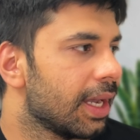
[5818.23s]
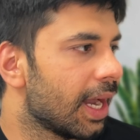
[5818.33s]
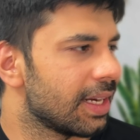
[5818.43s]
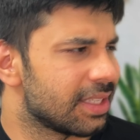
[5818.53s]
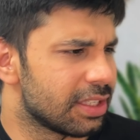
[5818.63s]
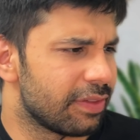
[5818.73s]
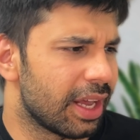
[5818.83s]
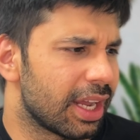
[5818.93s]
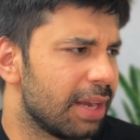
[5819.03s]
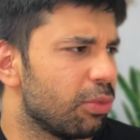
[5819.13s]
And since we
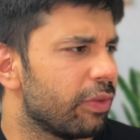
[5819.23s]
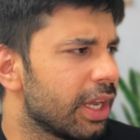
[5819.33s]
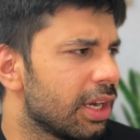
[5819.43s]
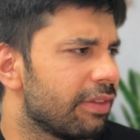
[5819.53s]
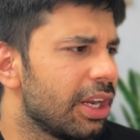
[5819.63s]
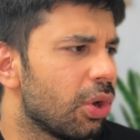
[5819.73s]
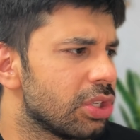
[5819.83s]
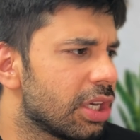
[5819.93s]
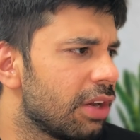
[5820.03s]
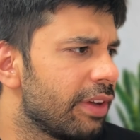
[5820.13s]
are again moving in a very
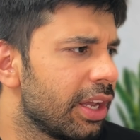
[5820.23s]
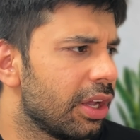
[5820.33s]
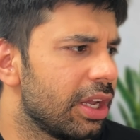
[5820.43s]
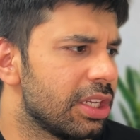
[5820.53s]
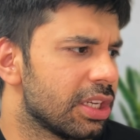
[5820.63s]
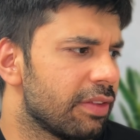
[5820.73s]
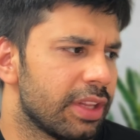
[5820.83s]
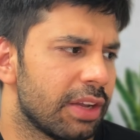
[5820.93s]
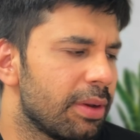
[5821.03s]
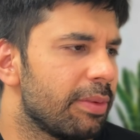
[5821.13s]
logical way, each and
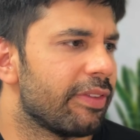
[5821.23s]
everything will be